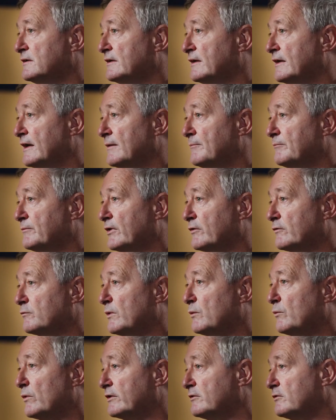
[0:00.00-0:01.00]
because
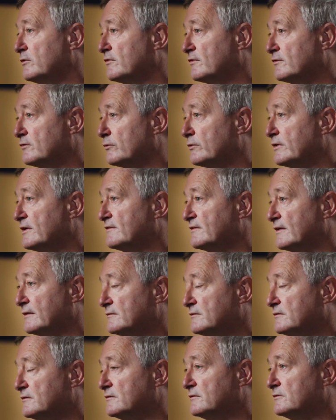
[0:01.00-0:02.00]
we want to do stories
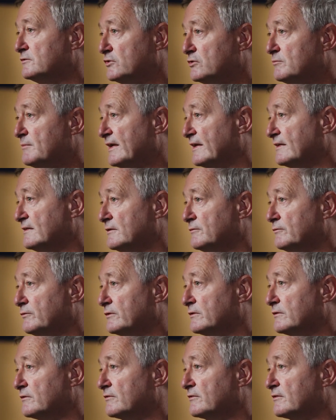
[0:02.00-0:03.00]
that do make a
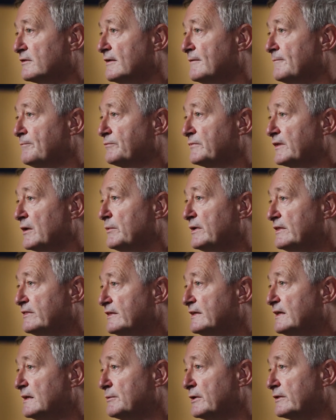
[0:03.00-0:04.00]
difference. And we
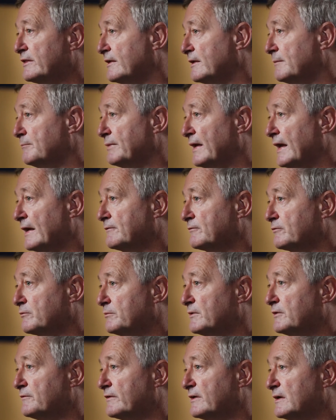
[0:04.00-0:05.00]
think about that impact
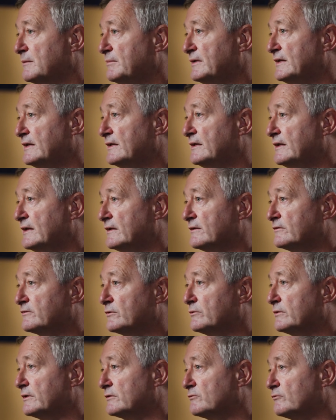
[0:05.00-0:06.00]
from the very beginning.
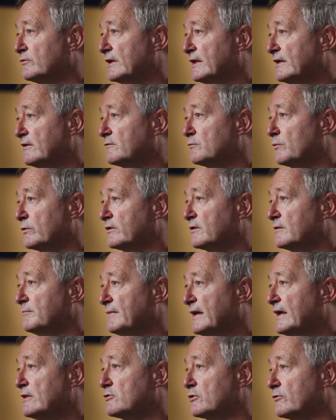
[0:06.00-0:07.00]
So it really is one of the
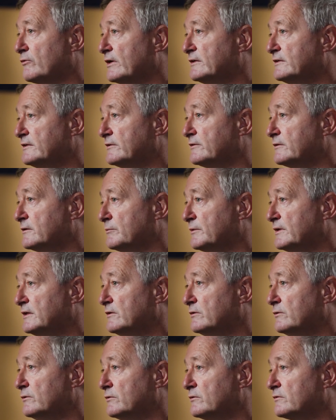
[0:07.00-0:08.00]
major criteria we
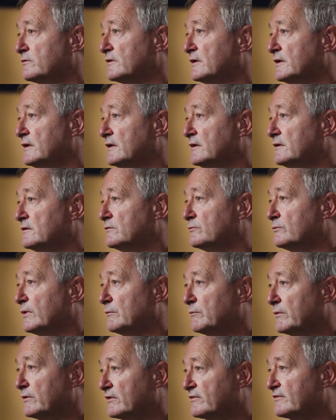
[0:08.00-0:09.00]
use
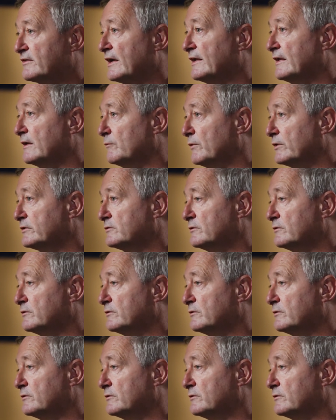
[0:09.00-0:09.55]
when we're deciding what